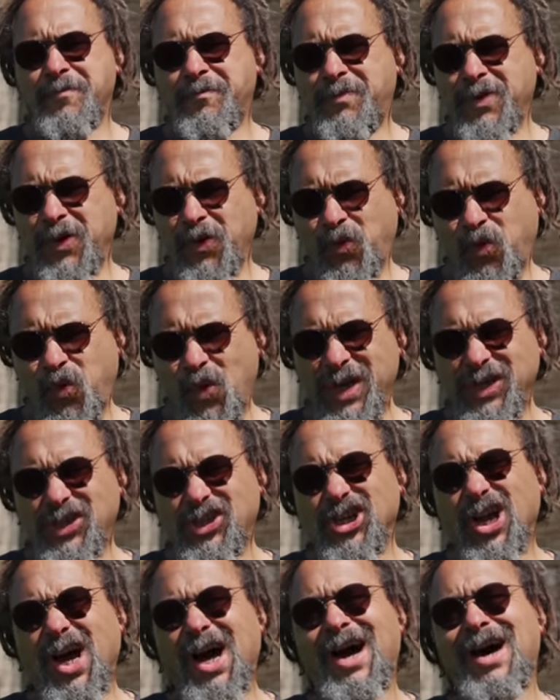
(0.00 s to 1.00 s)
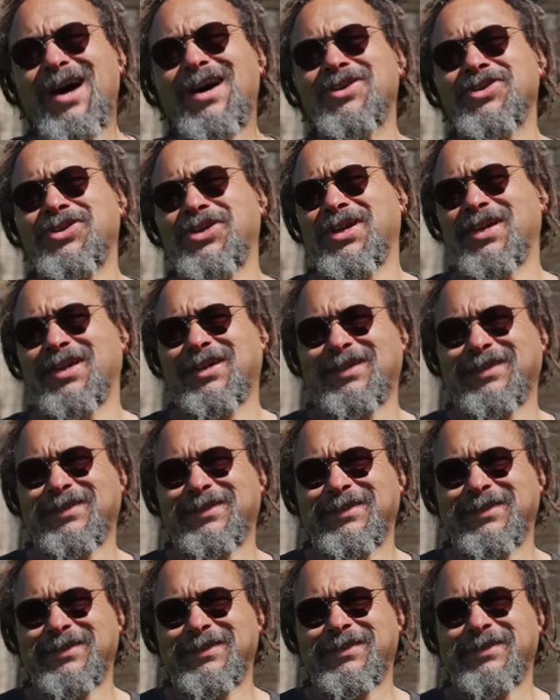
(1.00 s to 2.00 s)
But which are you?
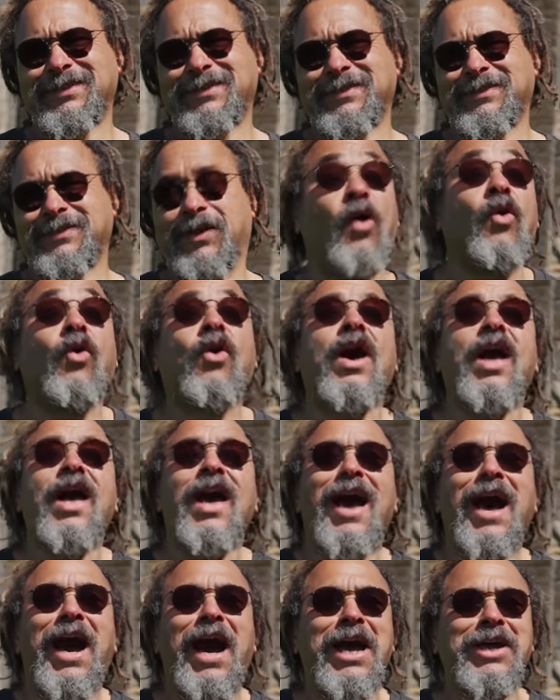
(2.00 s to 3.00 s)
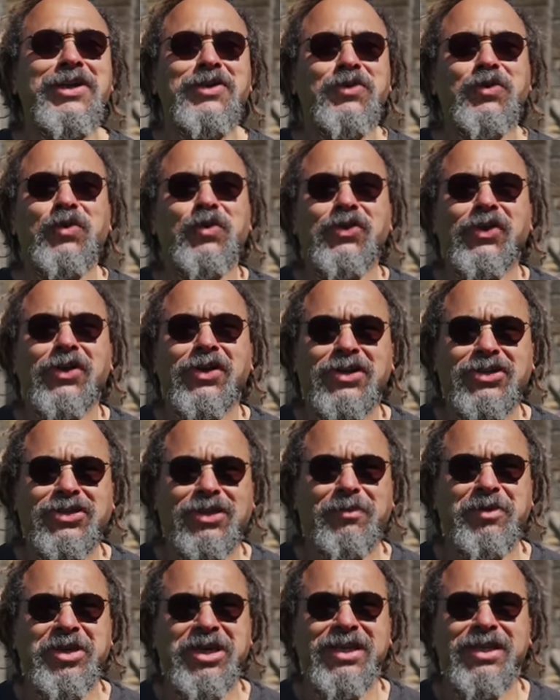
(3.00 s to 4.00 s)
Oh, I know there are
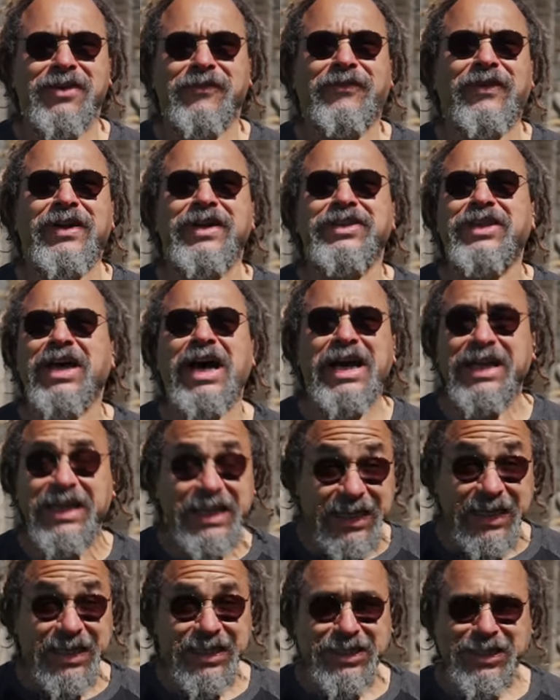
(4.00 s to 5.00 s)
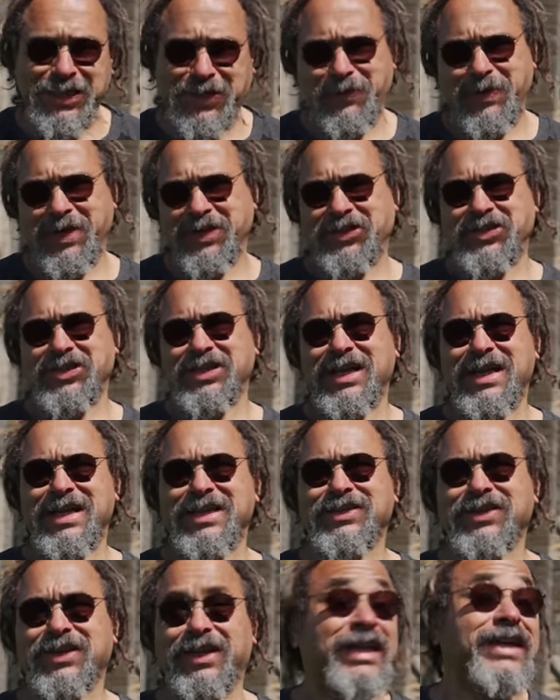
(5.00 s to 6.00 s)
some of you that find that an easy question to
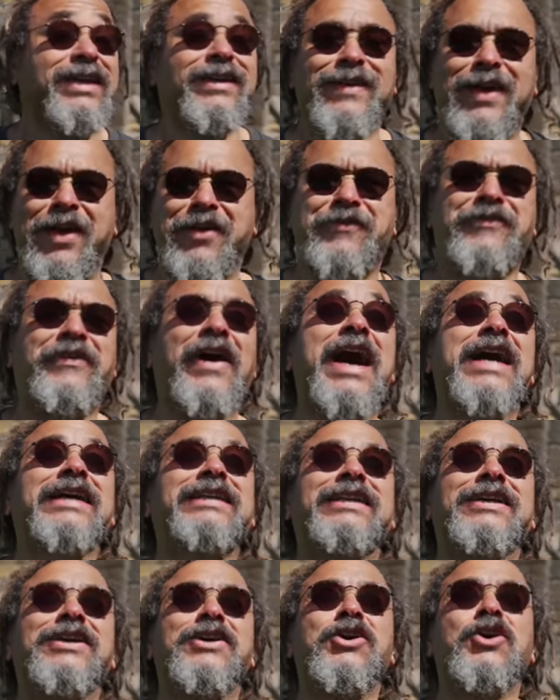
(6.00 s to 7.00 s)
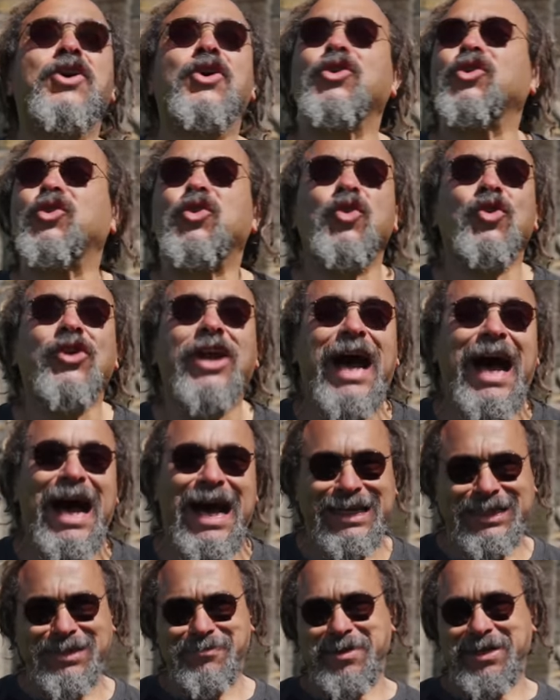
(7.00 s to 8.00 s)
answer. In fact, you're
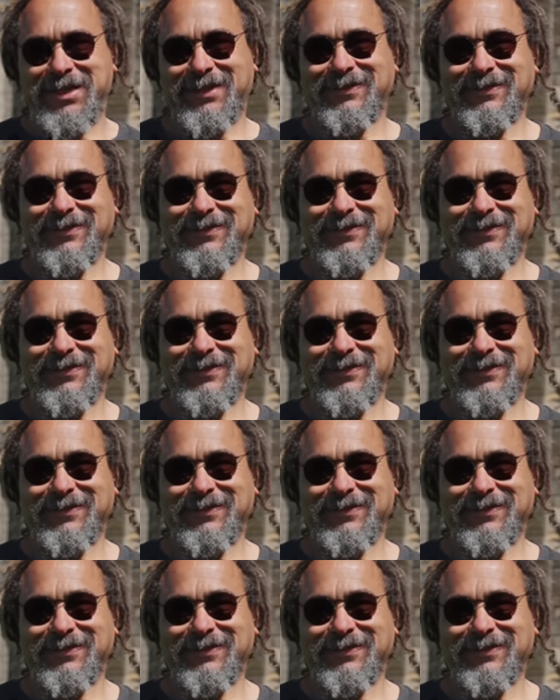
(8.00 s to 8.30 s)
adamant.